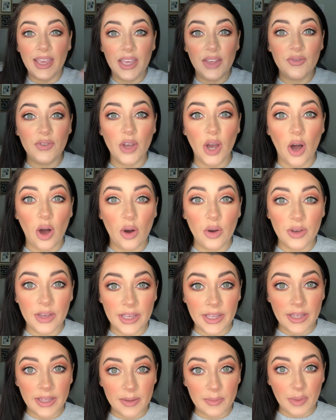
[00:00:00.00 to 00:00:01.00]
if y'all
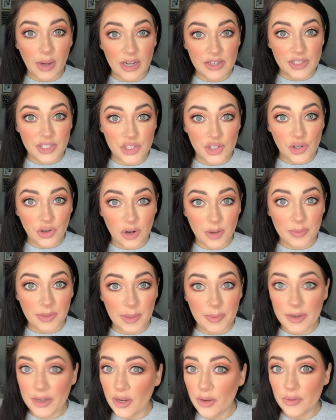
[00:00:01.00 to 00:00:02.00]
get BoxyCharm, let
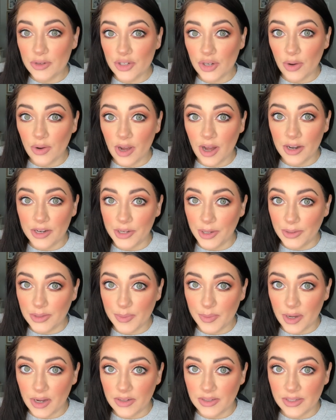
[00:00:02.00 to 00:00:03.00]
me know what y'all got in y'all's
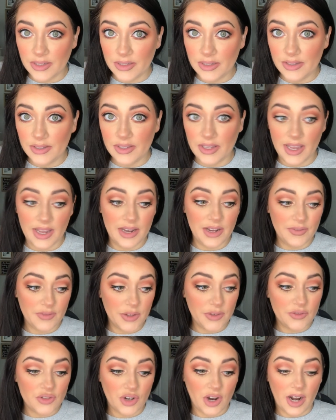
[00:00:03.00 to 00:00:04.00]
boxes and if
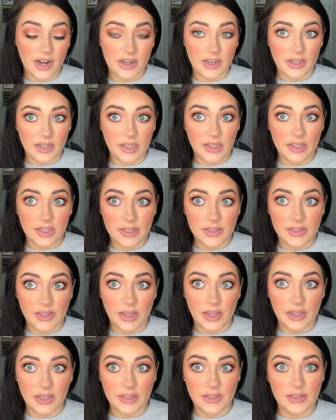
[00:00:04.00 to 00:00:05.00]
you tried any of these
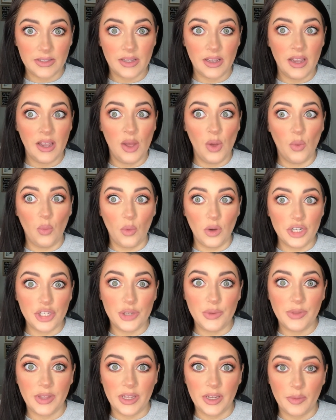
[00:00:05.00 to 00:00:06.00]
things what
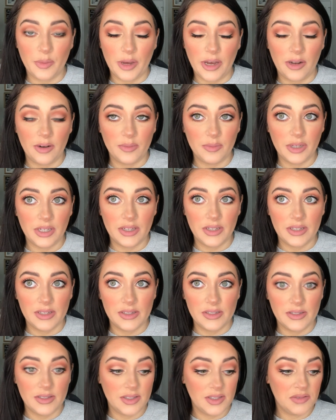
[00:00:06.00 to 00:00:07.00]
you think about them
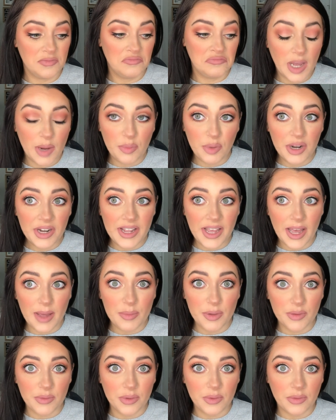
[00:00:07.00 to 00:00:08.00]
because I'm pretty
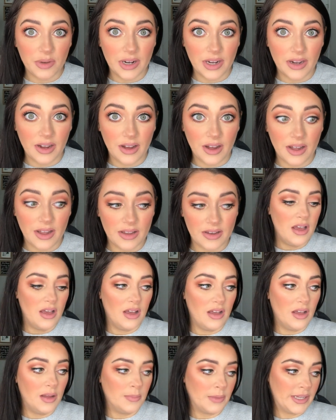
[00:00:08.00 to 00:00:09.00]
happy with what I got.
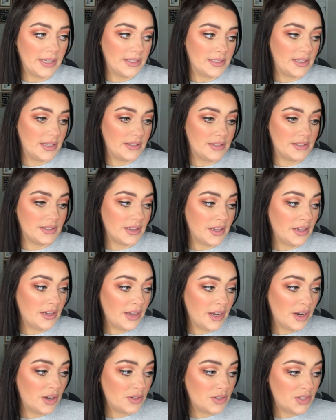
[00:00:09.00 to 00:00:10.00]
Um, like I said, the
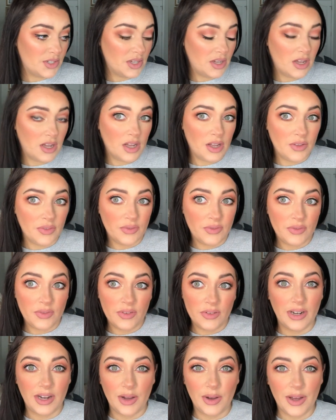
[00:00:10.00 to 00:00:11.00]
skincare stuff,
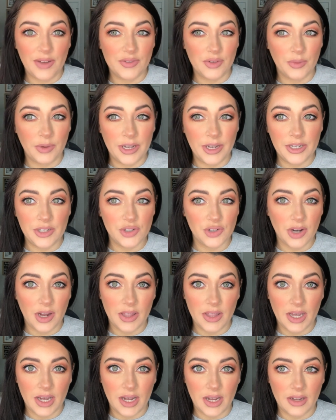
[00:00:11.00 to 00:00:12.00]
I'll have to wait and try
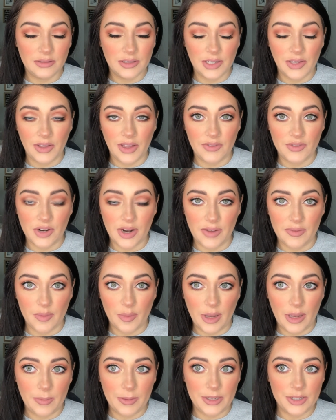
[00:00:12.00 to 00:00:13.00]
that till after I have the
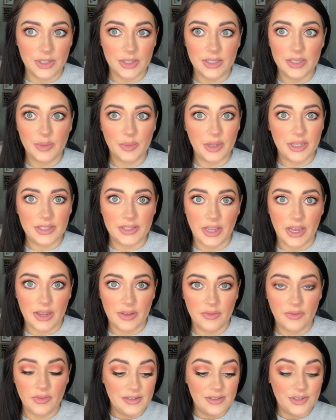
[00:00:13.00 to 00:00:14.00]
baby just to be
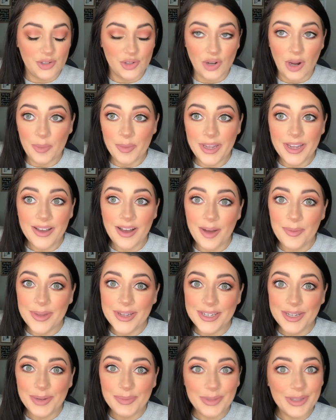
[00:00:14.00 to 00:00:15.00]
safe. Drop me a comment
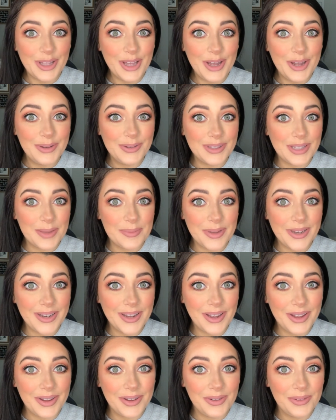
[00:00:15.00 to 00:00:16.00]
down below and let me
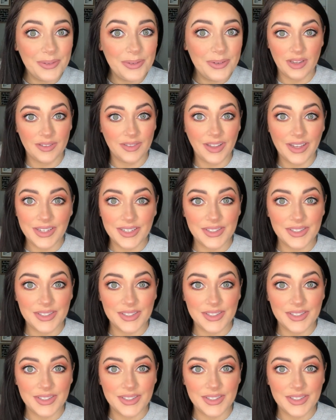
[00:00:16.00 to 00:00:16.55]
know. Like I